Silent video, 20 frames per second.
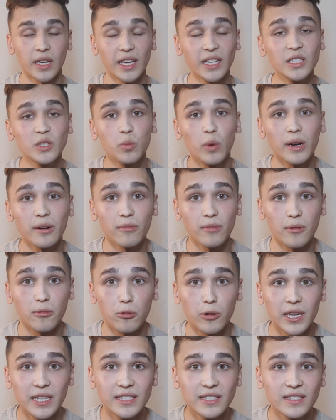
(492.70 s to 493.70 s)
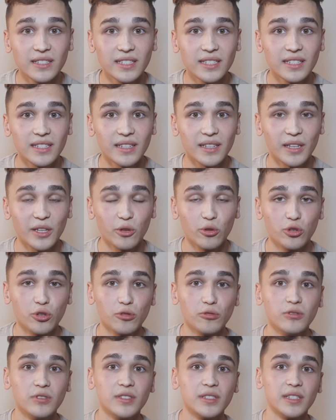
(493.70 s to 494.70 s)
It's one of the reasons you
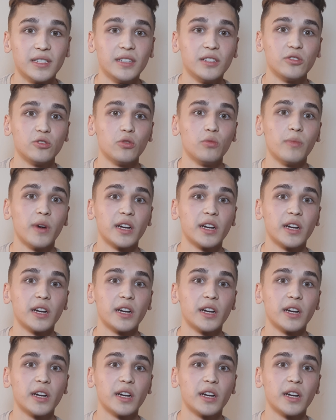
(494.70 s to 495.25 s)
shouldn't eat too